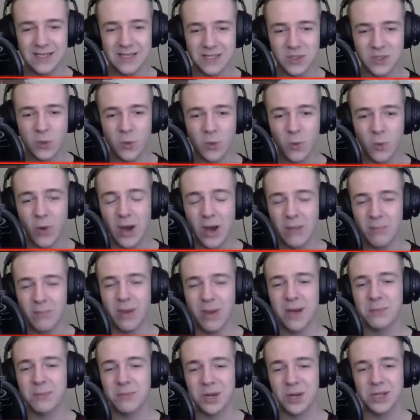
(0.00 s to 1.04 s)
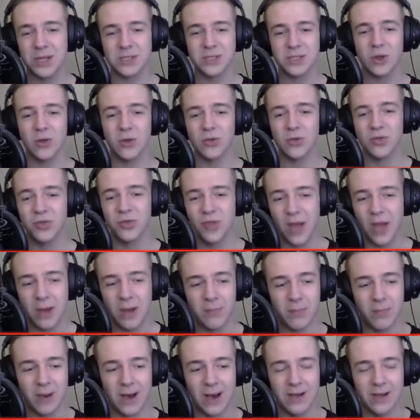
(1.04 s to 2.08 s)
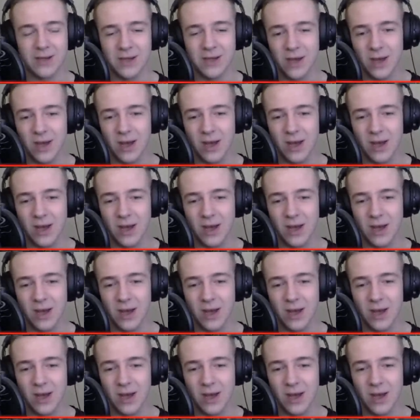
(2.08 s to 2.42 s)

quite bad, but it's not that bad.